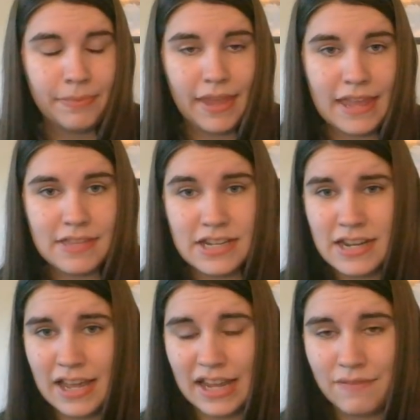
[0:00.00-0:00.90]
And they did
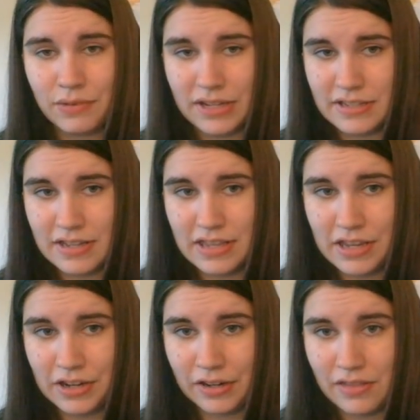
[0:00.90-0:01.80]
not have the rest of the
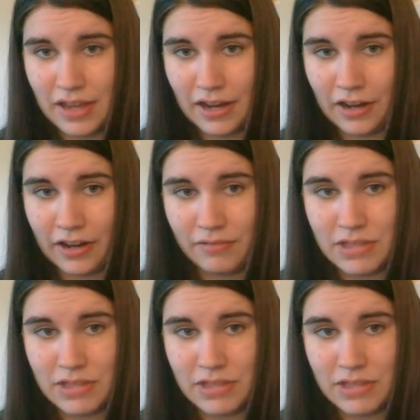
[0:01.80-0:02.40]
year there.